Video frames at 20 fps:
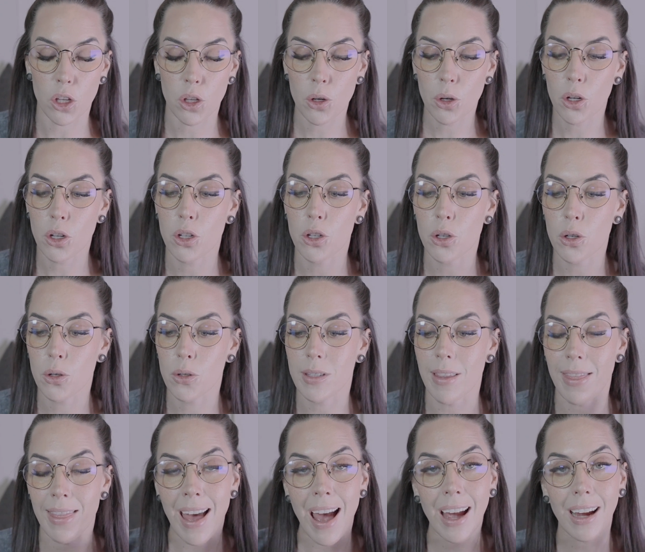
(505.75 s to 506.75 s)
you could use
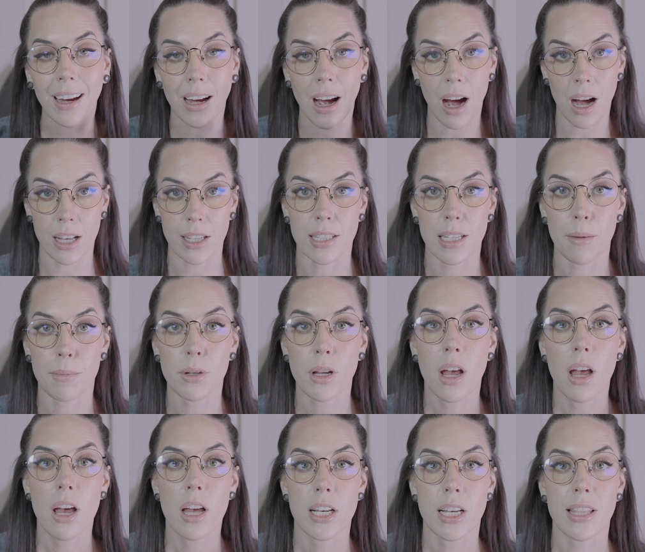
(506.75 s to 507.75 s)
that concept
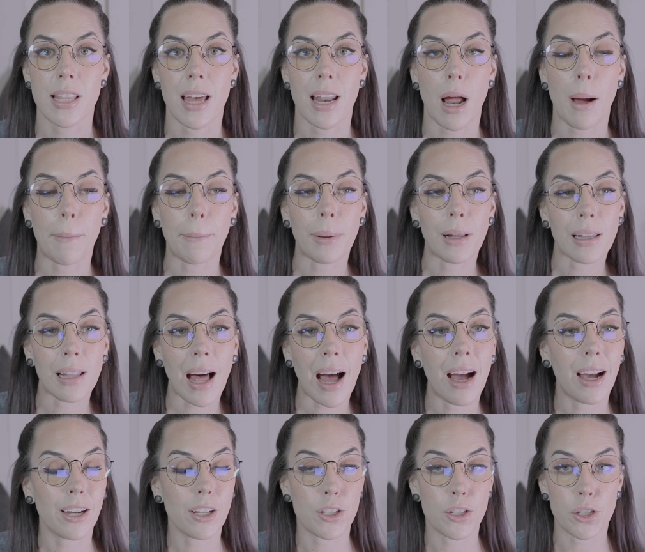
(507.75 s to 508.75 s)
to then
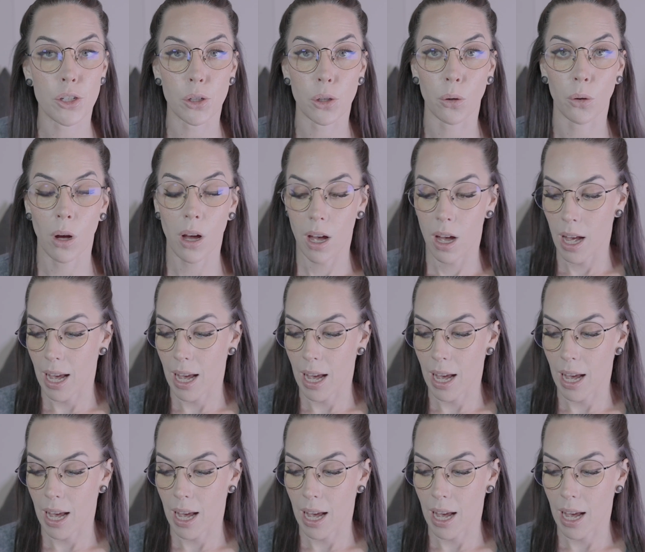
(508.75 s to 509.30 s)
apply to